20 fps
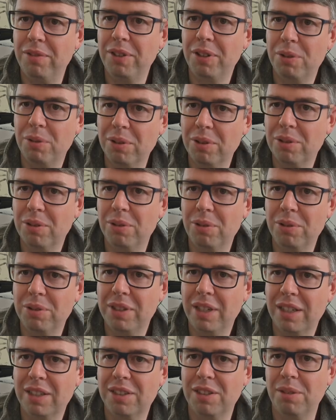the Quad
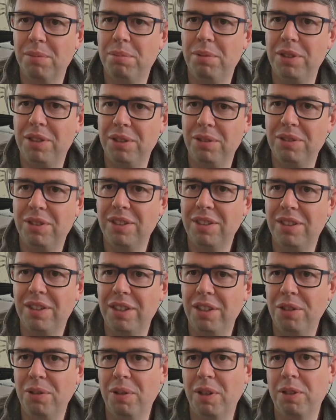Cortex that produces
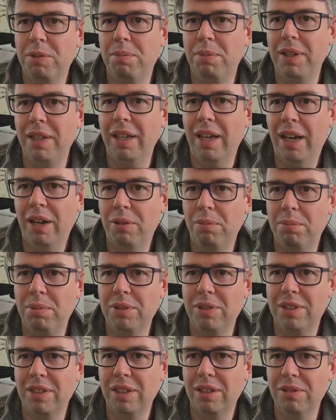the USB
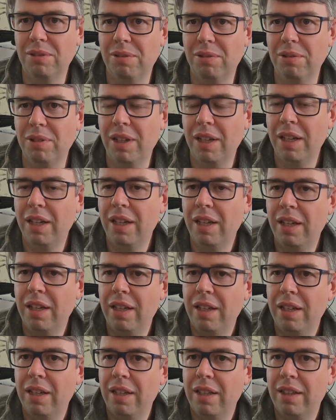output signal,
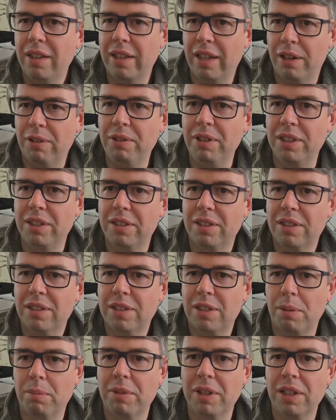there is
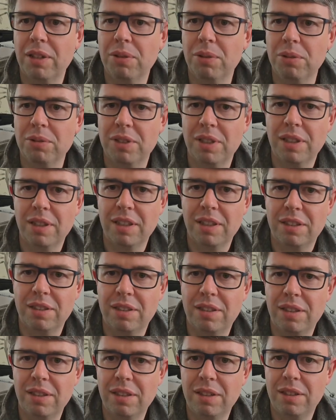something causing this
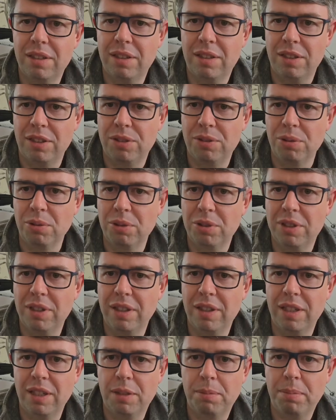distortion
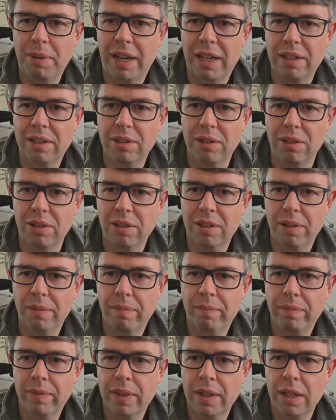and this bad clock.
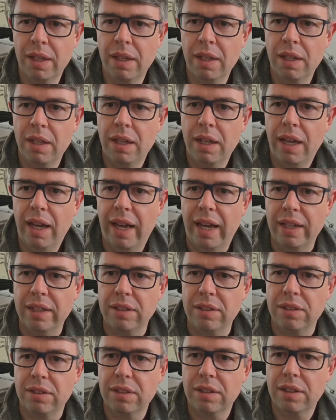
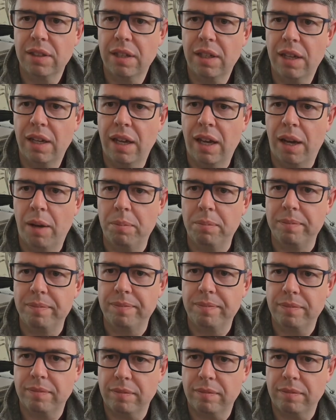And now